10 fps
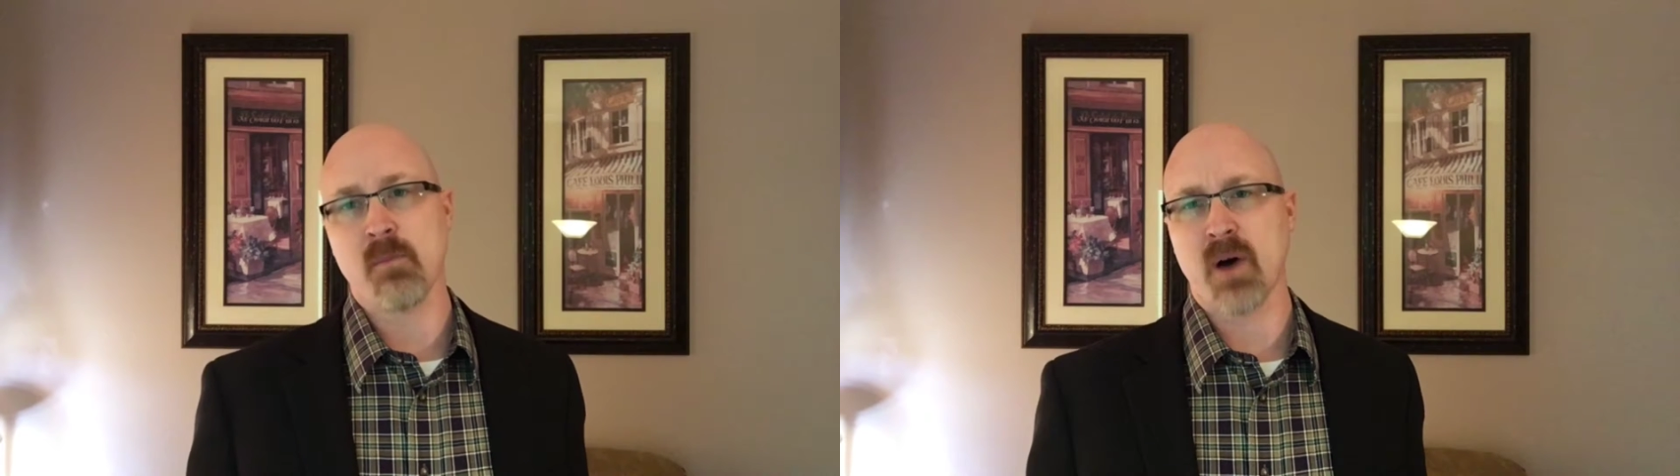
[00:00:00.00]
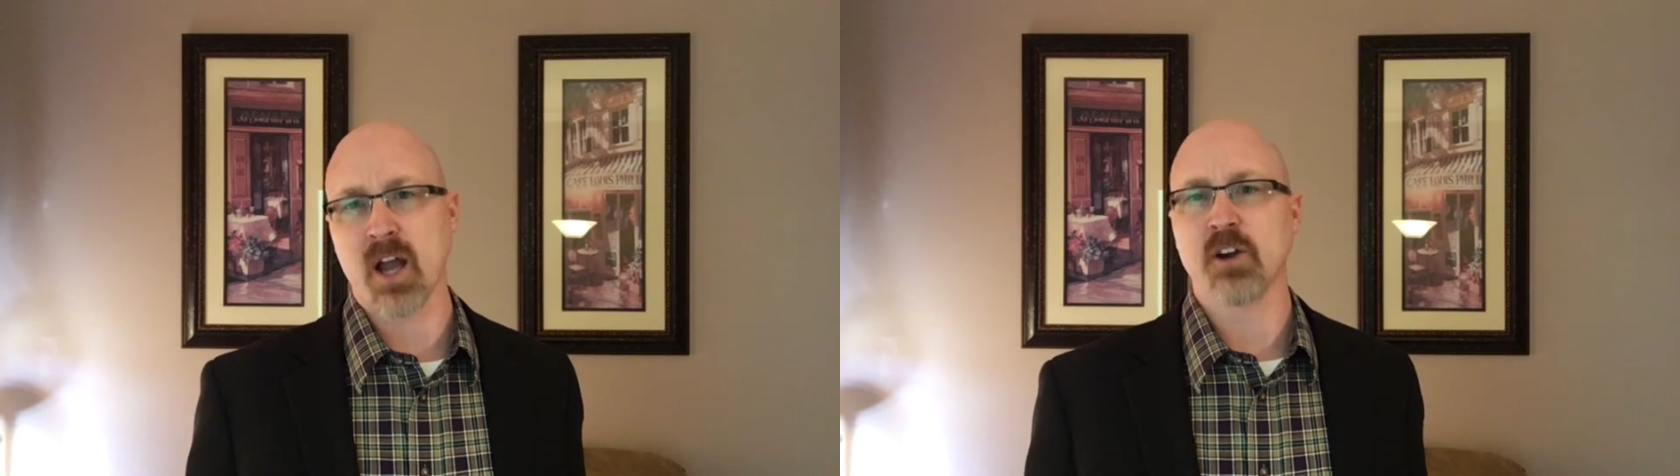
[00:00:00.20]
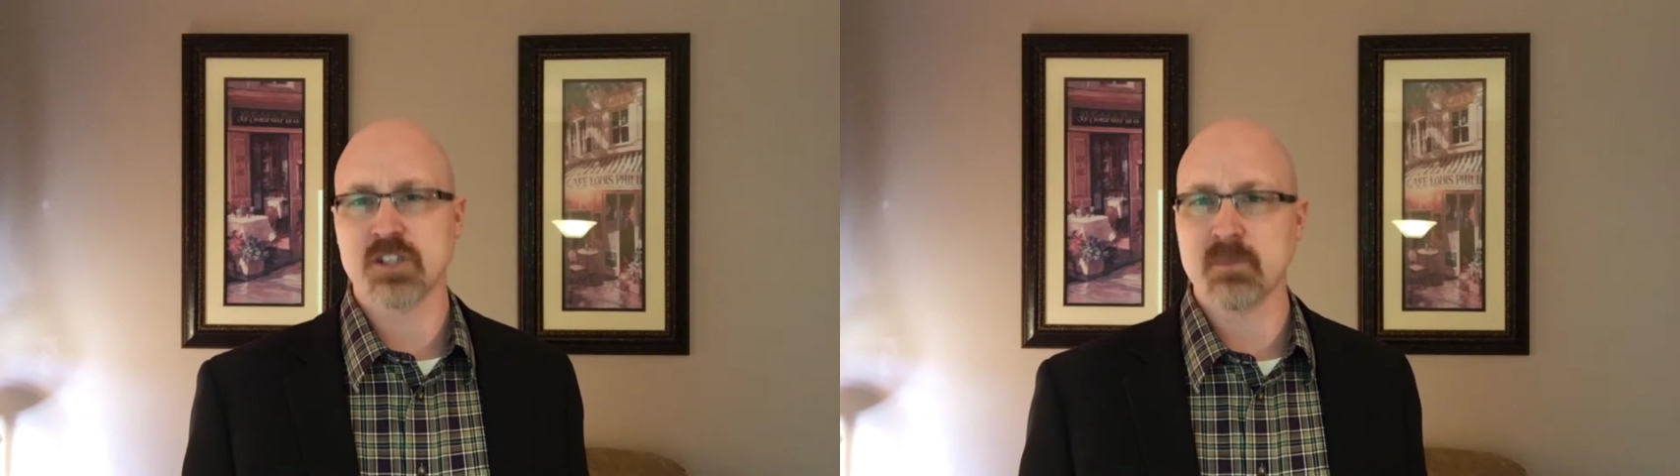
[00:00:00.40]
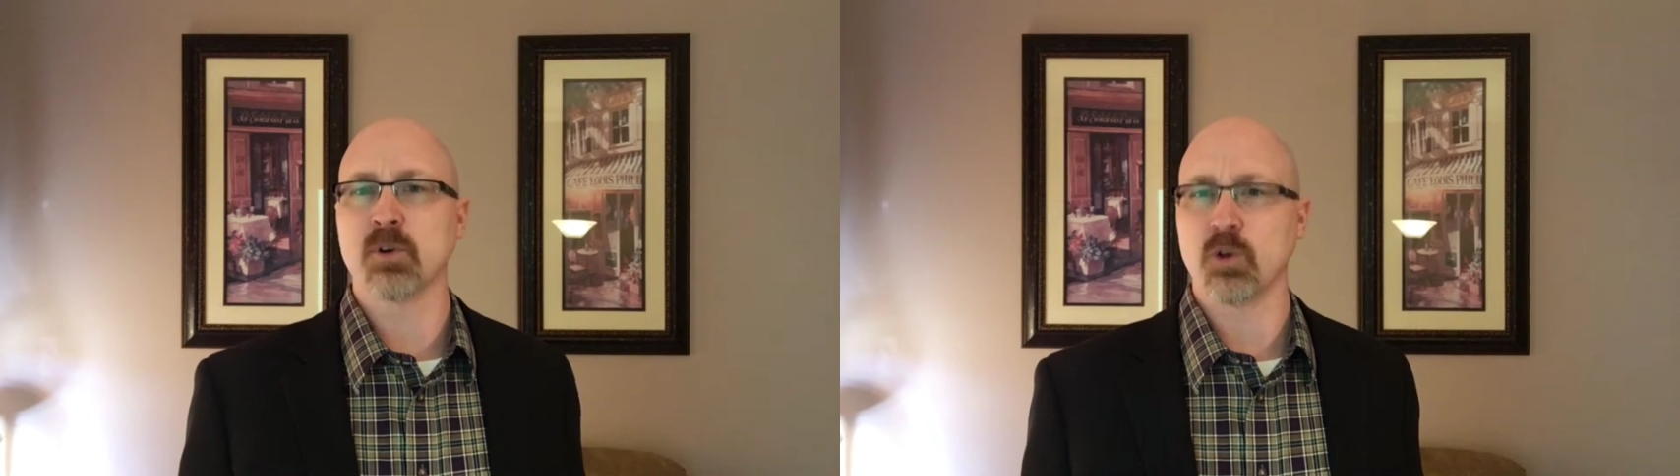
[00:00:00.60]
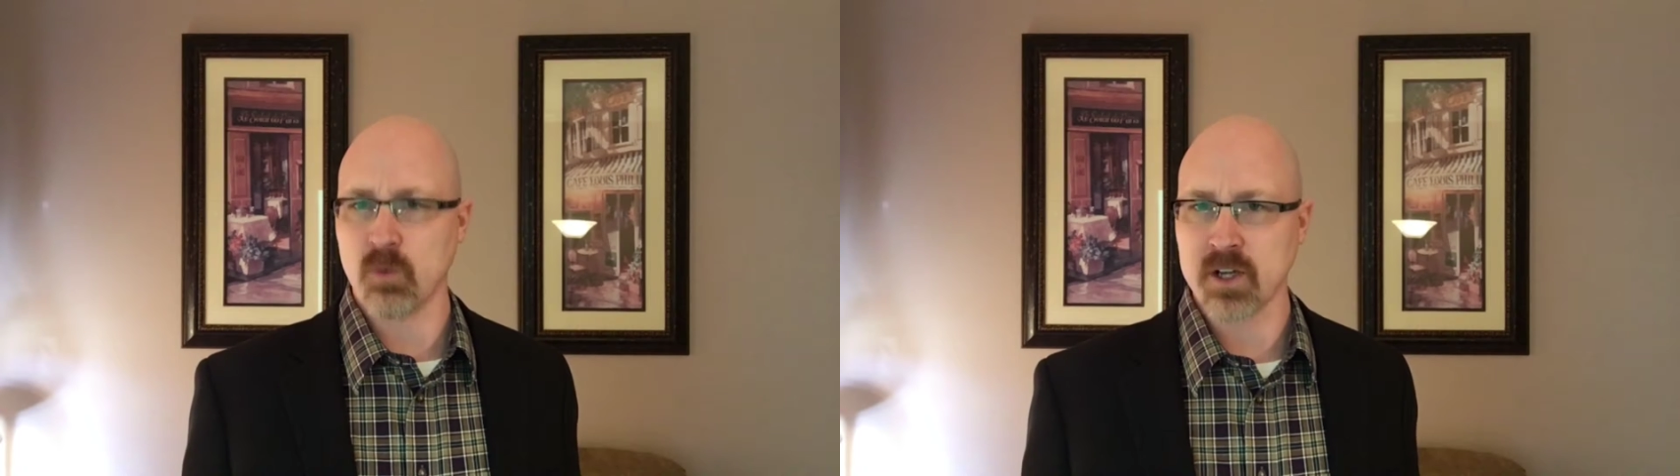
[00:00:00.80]
buyer, your
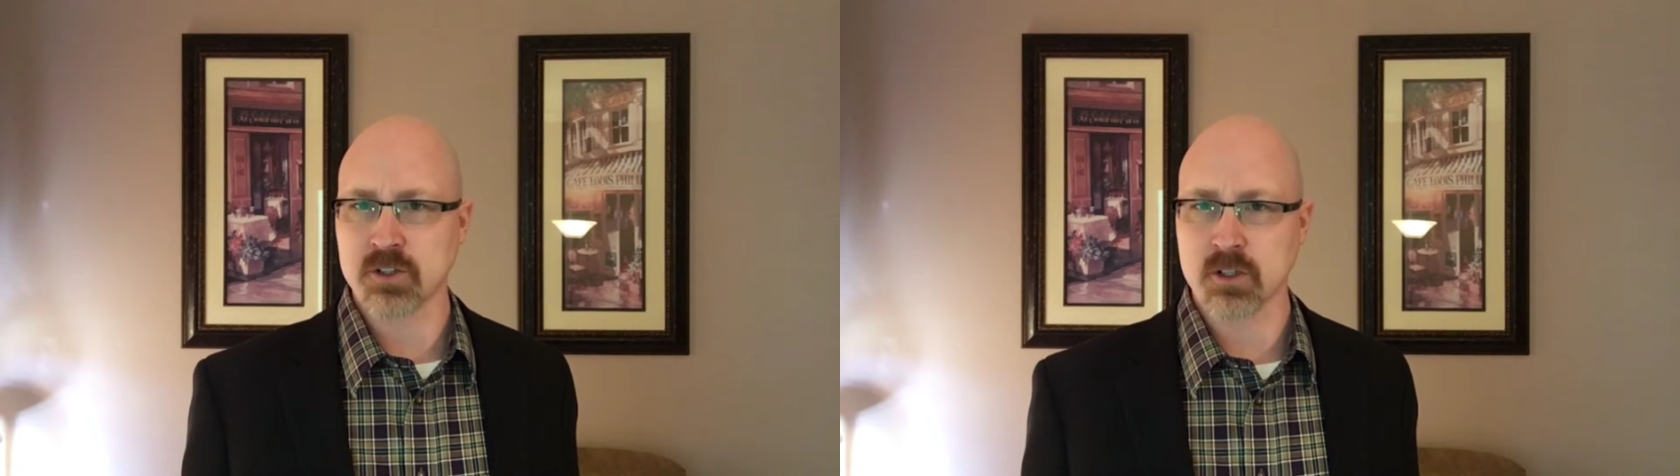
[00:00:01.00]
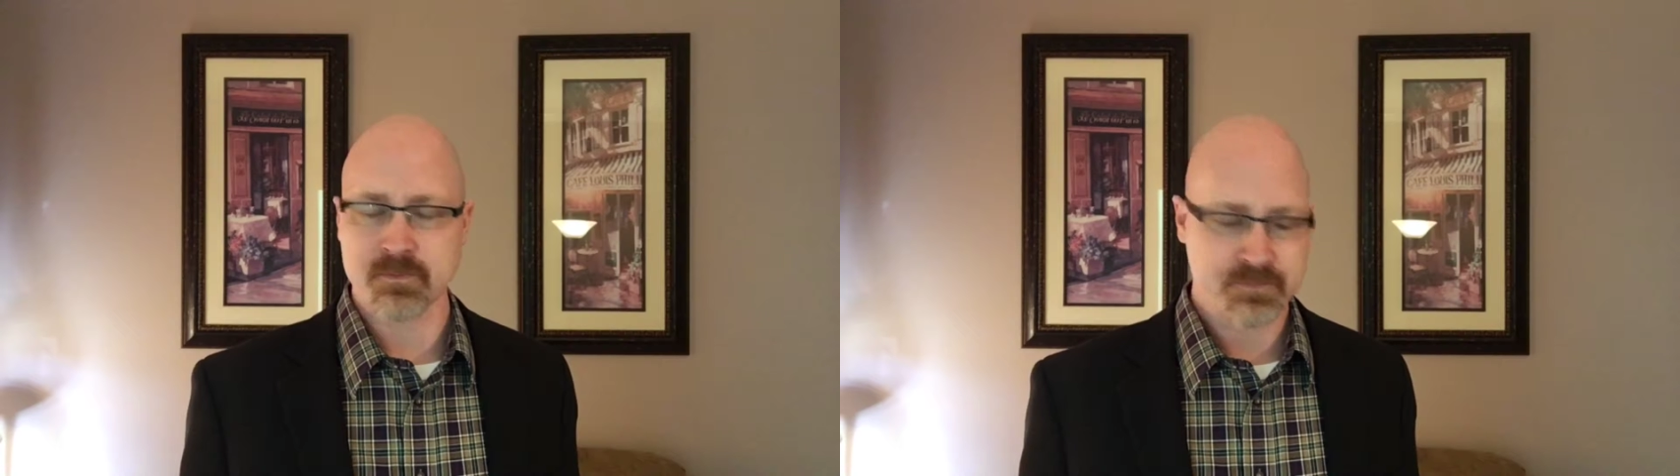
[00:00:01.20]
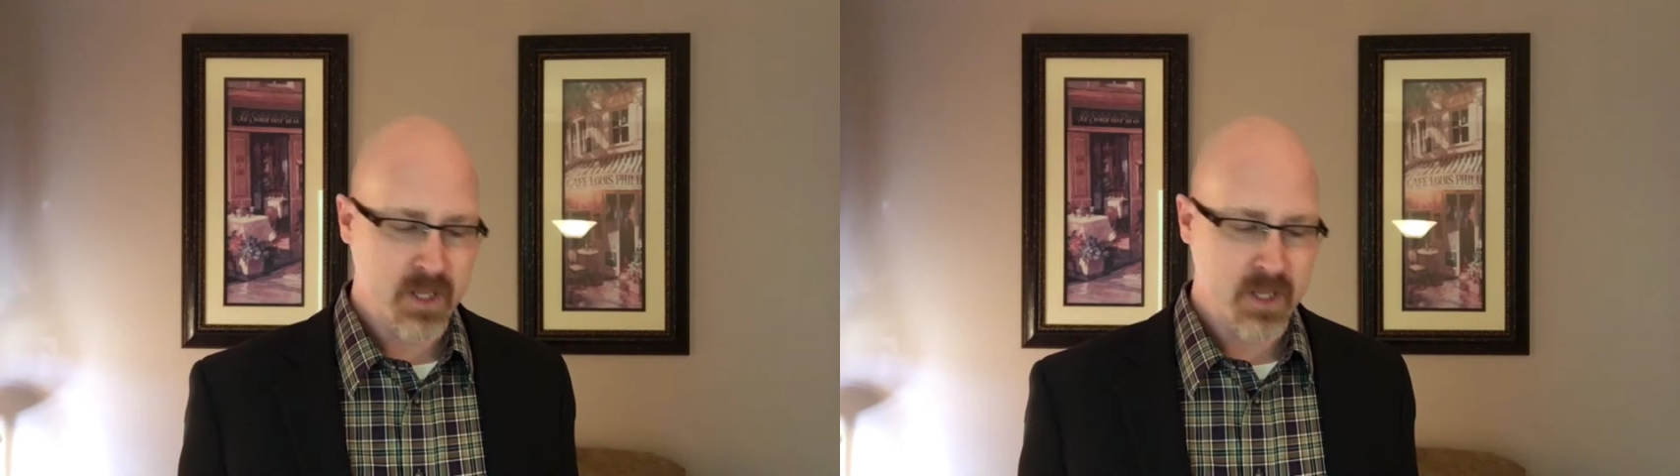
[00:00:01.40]
typical renter.